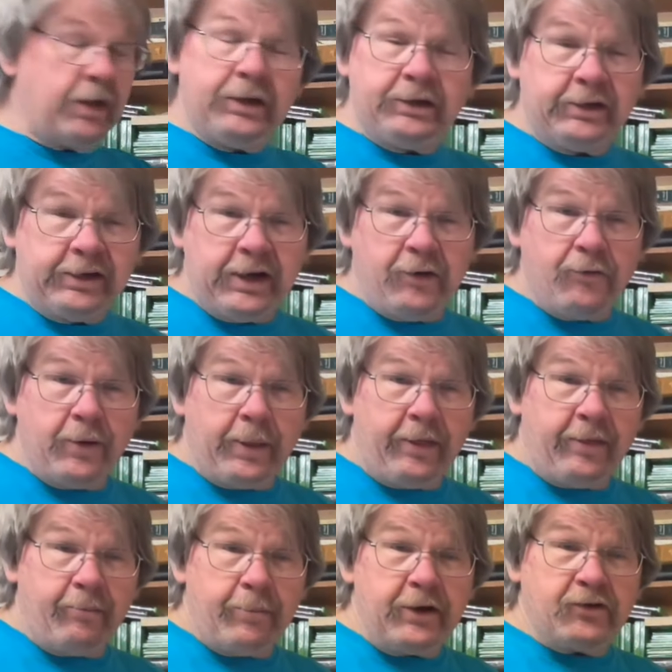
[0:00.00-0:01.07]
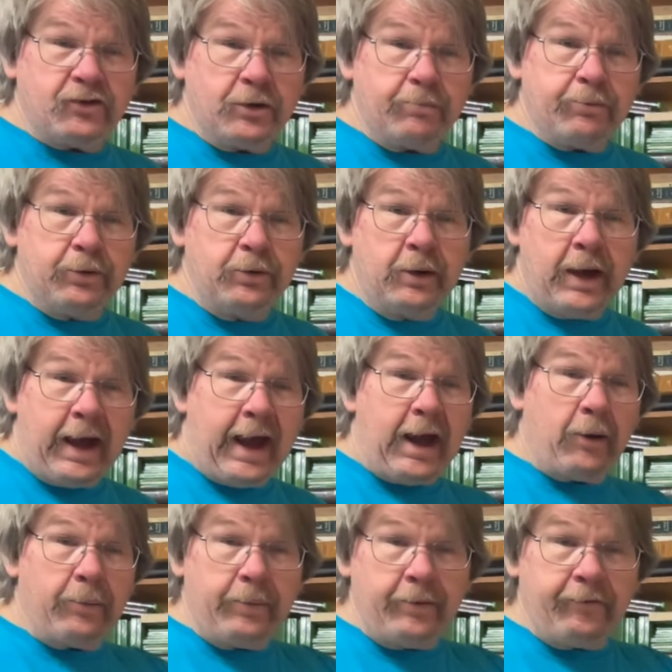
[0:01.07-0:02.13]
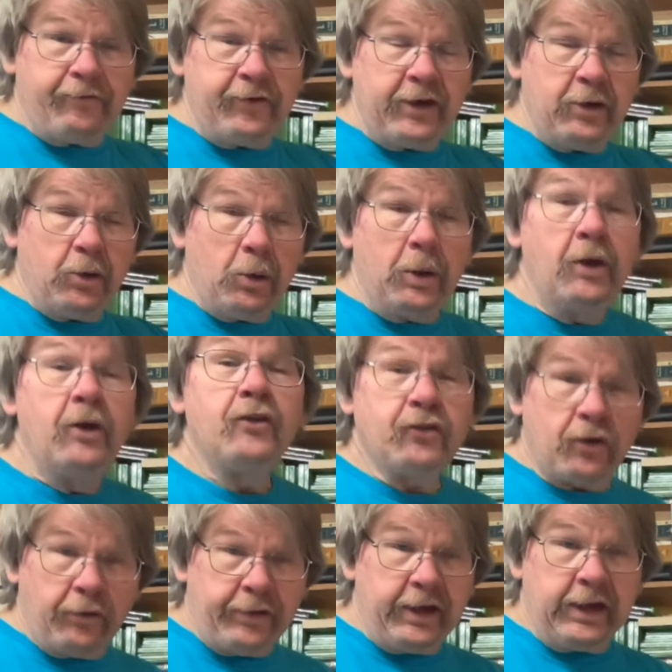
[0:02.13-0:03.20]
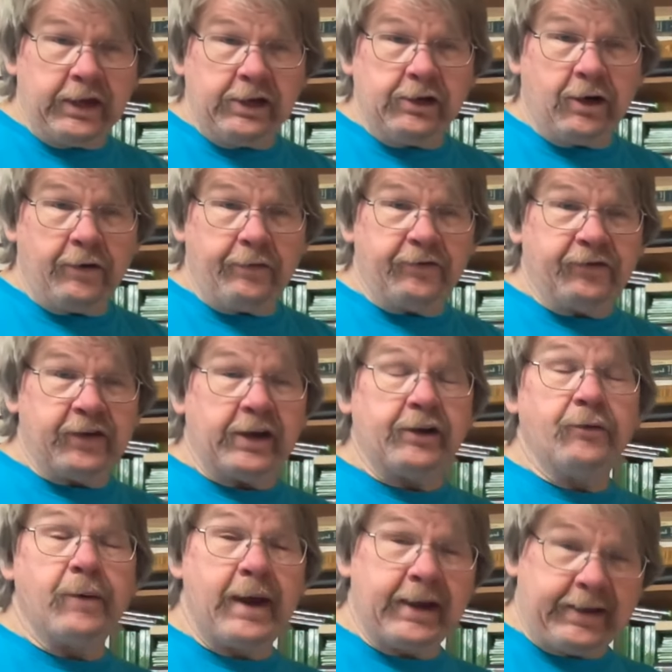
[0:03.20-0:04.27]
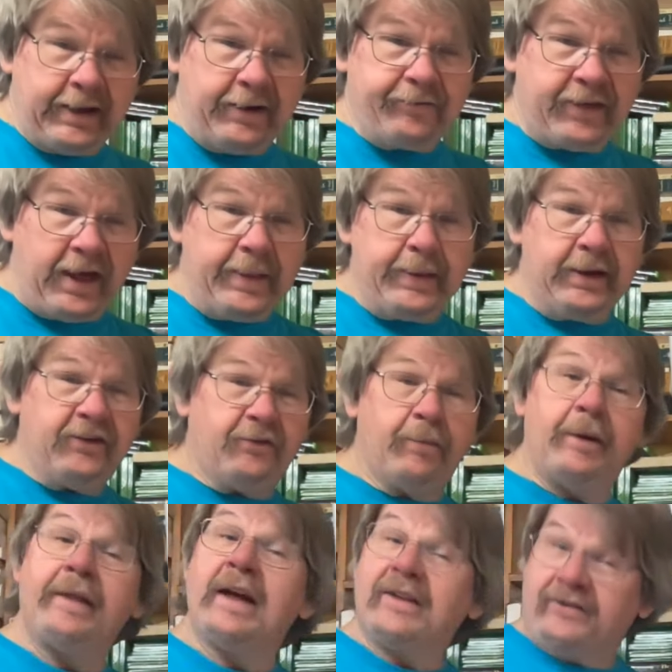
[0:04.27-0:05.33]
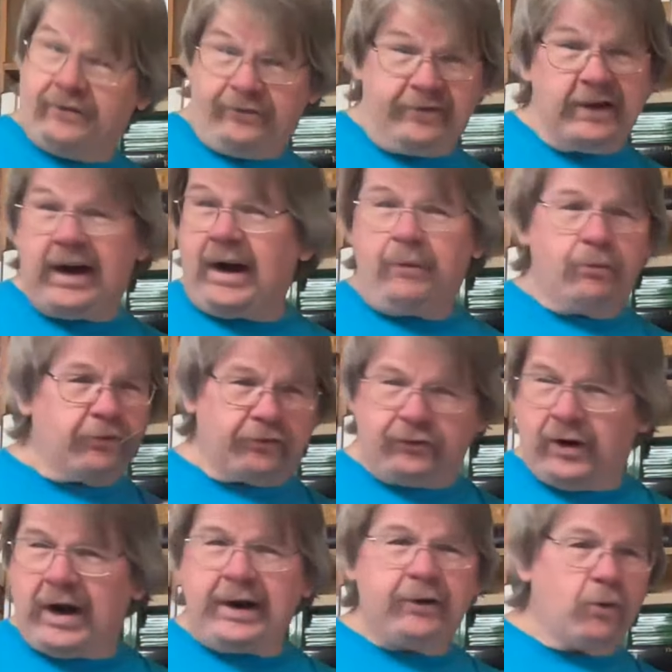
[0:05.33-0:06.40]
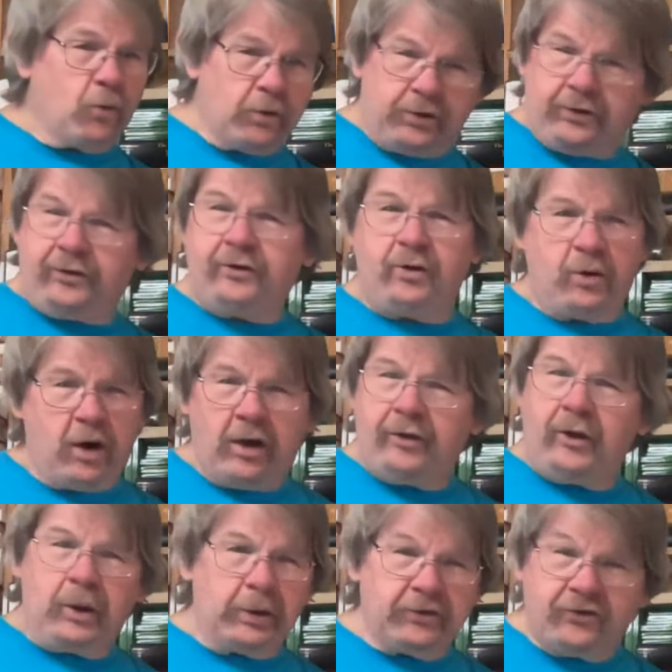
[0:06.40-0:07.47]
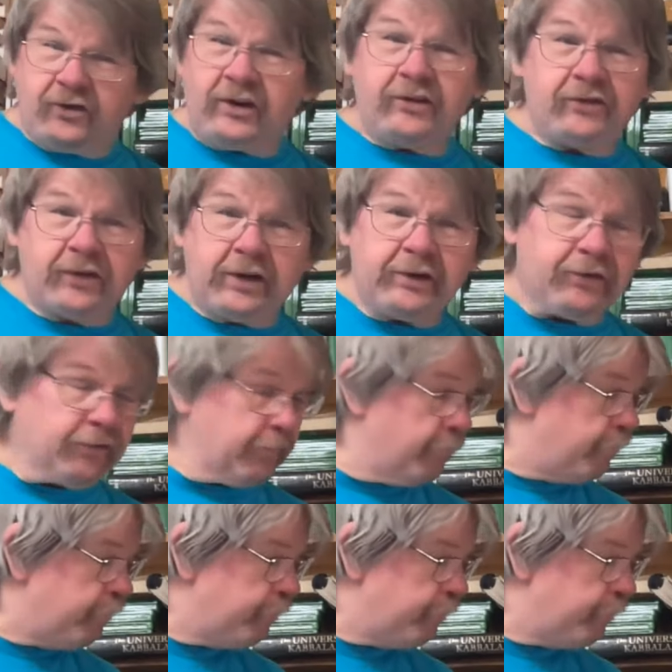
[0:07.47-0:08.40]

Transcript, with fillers: and get rid of the bishop out in the field so that he can guard the second rank if that needs be that i was trying to work through all the logistics